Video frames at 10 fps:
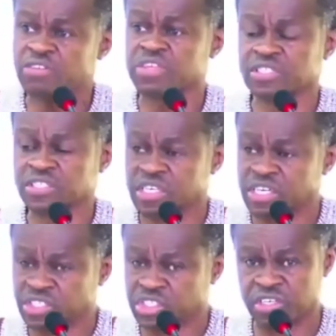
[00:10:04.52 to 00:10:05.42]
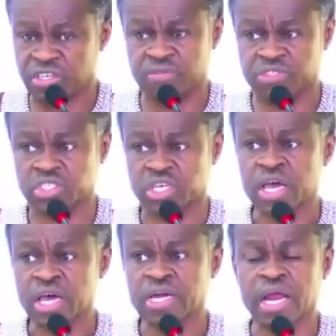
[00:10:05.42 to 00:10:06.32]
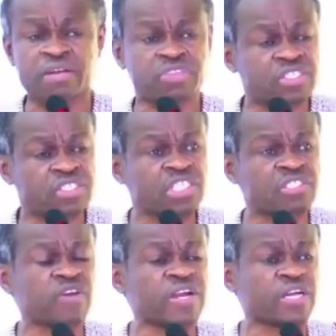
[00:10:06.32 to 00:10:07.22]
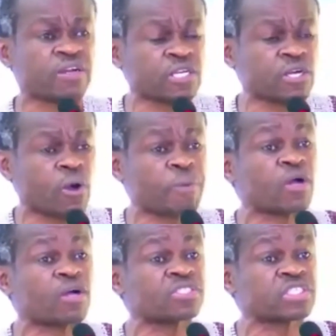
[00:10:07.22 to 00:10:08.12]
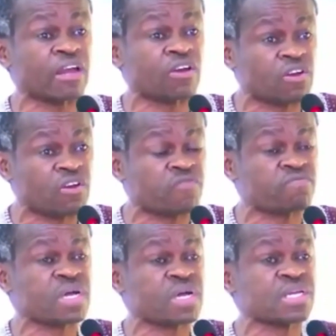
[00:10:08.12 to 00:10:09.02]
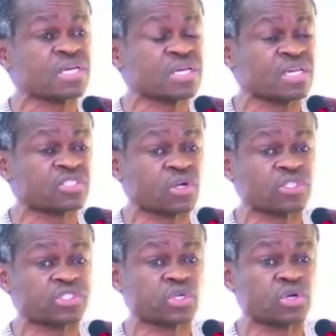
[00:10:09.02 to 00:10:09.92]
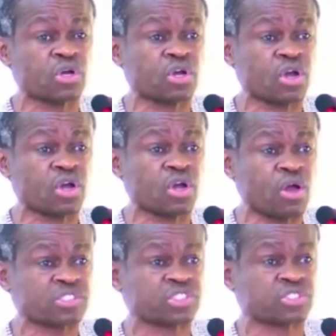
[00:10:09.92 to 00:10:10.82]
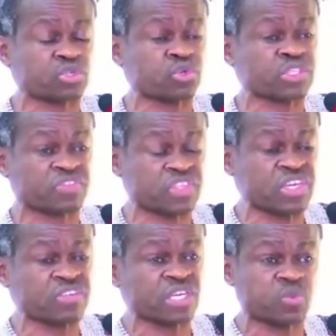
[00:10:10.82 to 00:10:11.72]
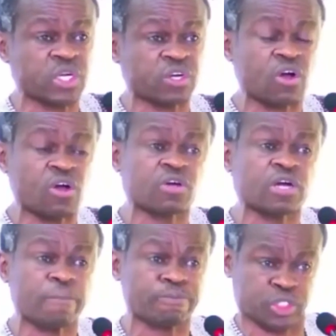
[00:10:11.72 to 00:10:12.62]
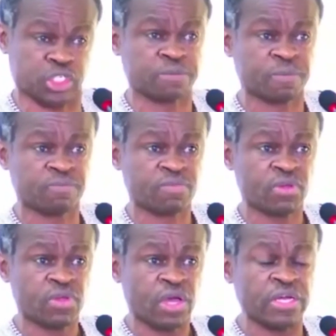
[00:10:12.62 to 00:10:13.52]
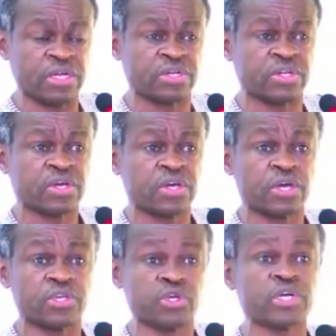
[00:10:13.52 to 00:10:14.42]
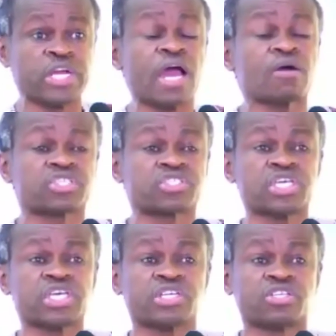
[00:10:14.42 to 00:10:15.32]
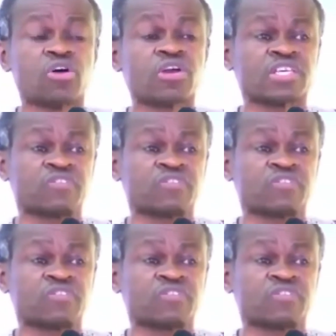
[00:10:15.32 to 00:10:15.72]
a lot of money is also lost through the thing that we call corruption. And you now see donors, for example, saying, we are not going to fund government.